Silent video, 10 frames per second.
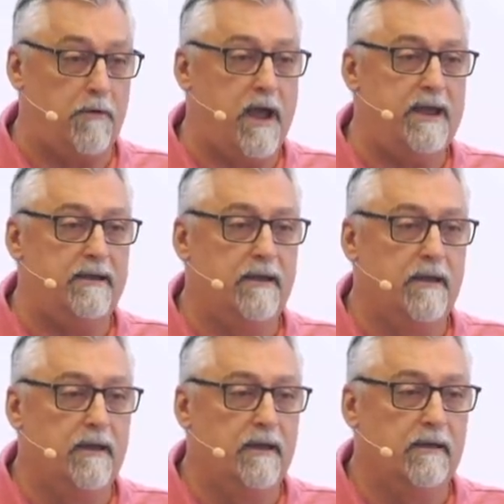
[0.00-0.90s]
right?
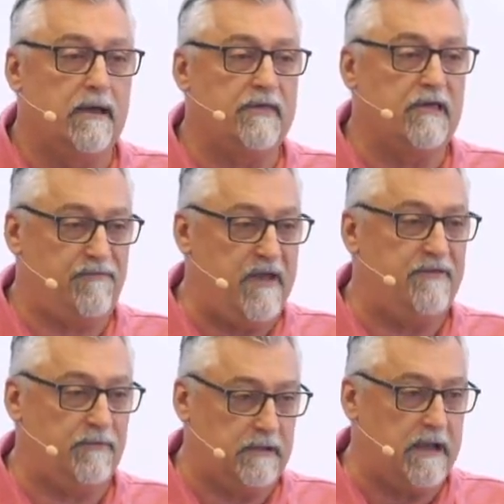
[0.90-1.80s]
Because he's
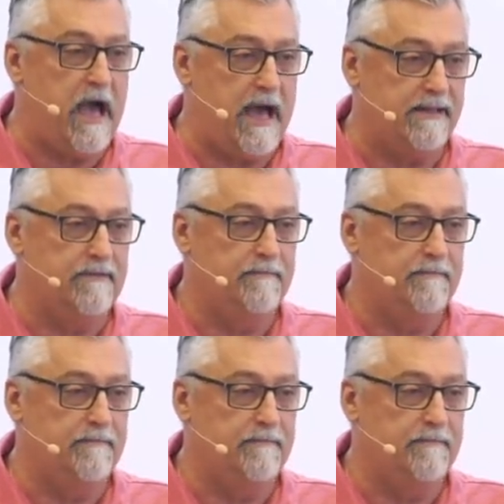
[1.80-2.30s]
faithful to God.